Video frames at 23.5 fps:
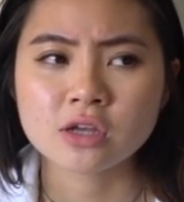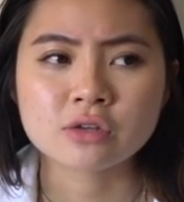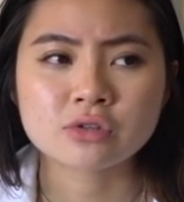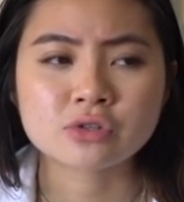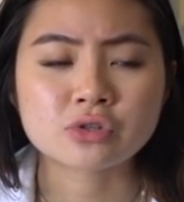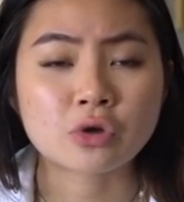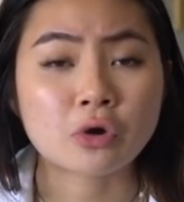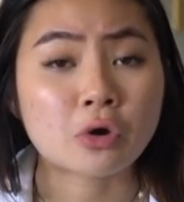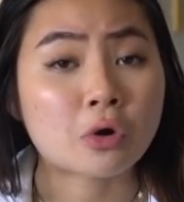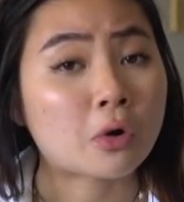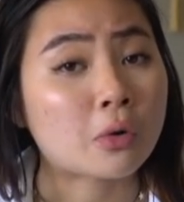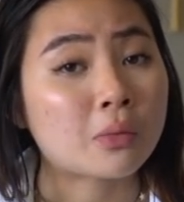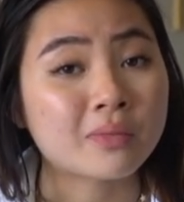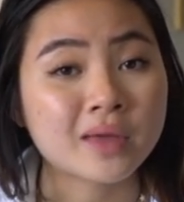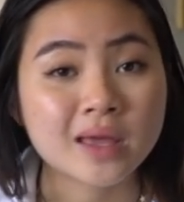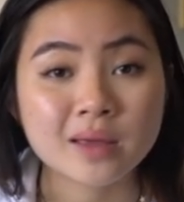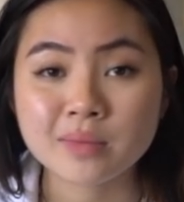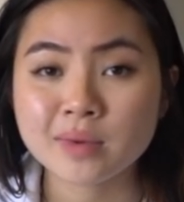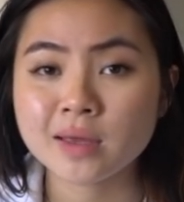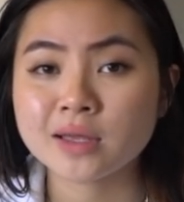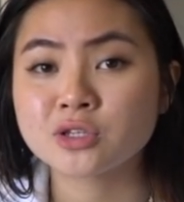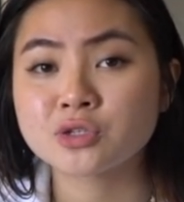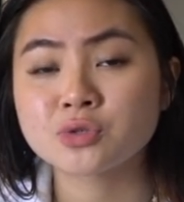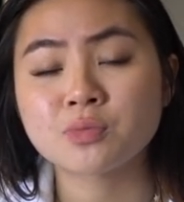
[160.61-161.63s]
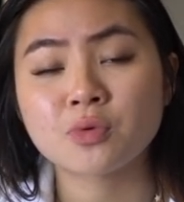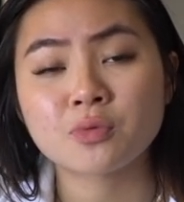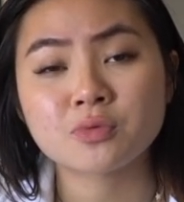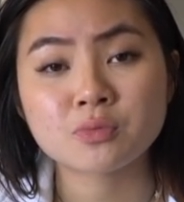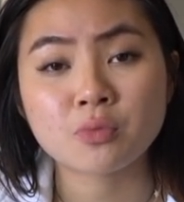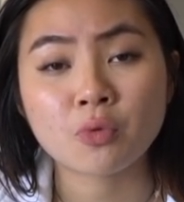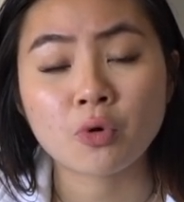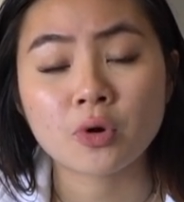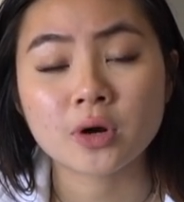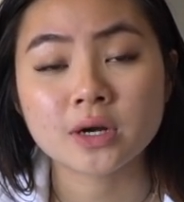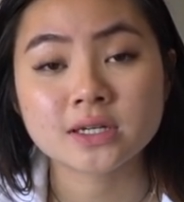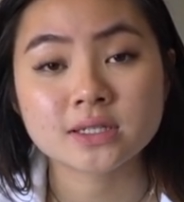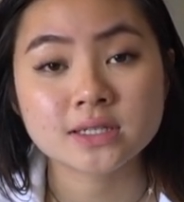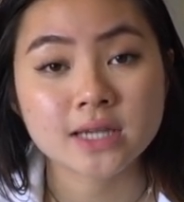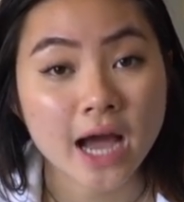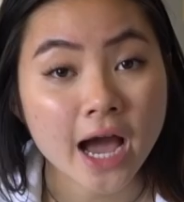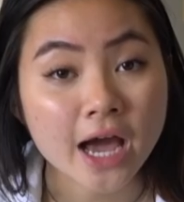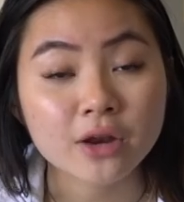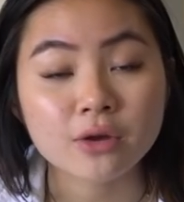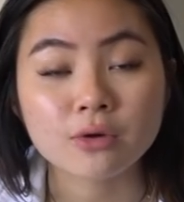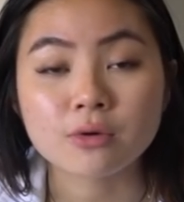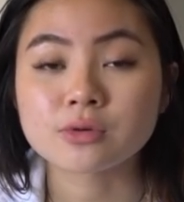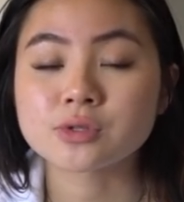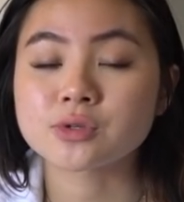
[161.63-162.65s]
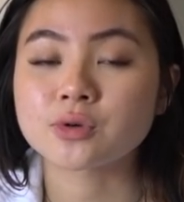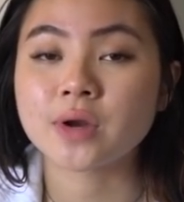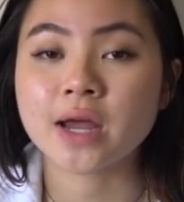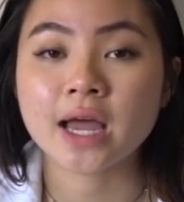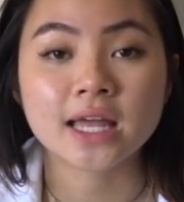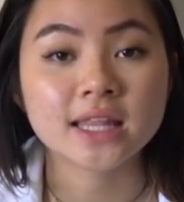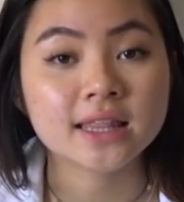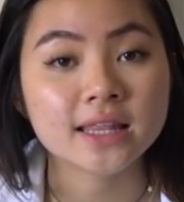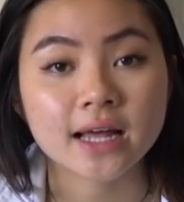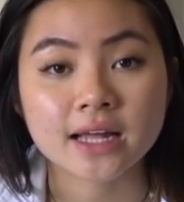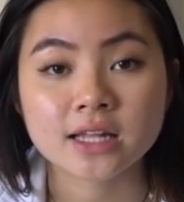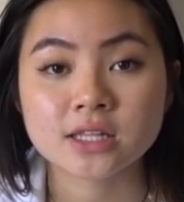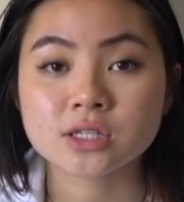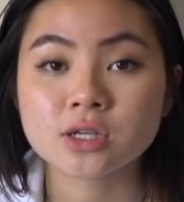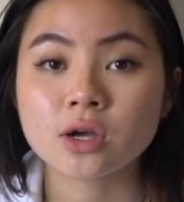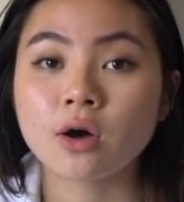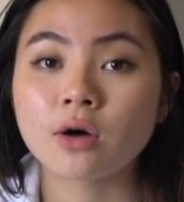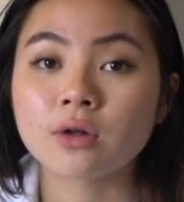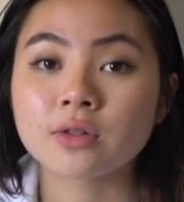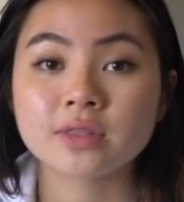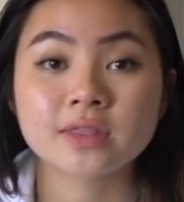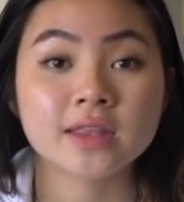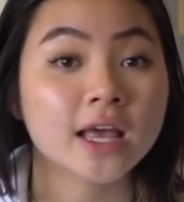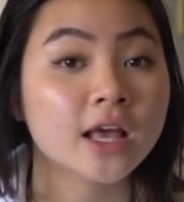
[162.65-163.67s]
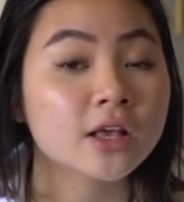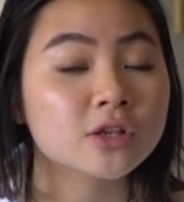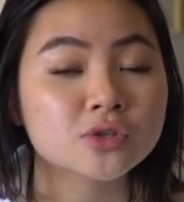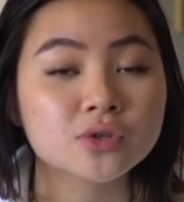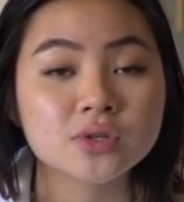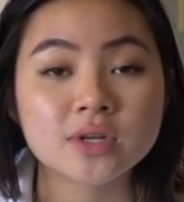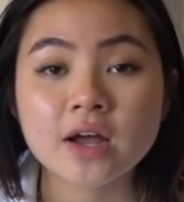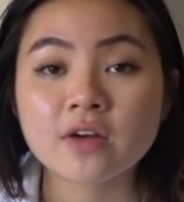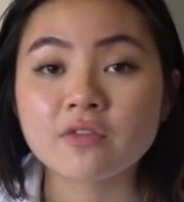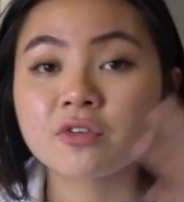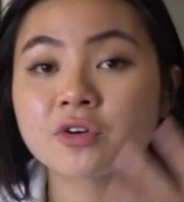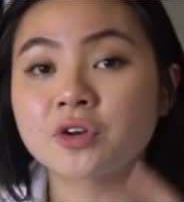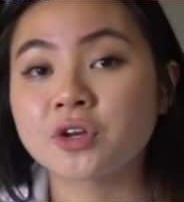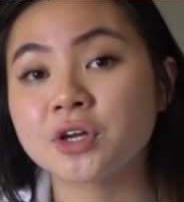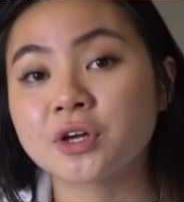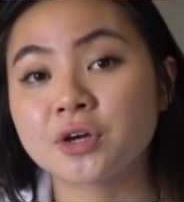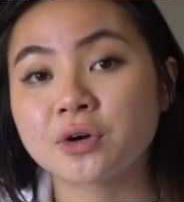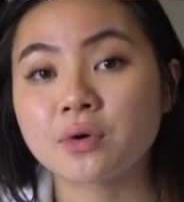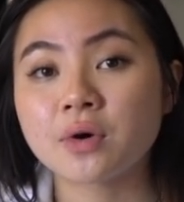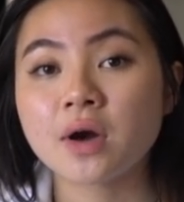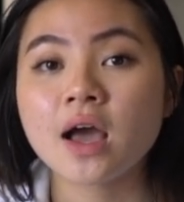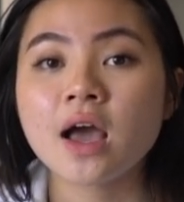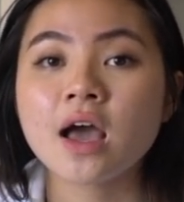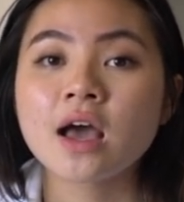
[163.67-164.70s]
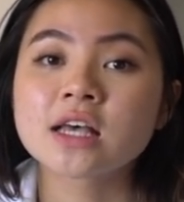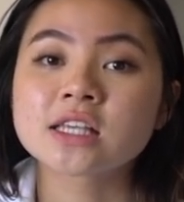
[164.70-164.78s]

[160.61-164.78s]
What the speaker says: So maybe you do more titles or headlines called things you never knew.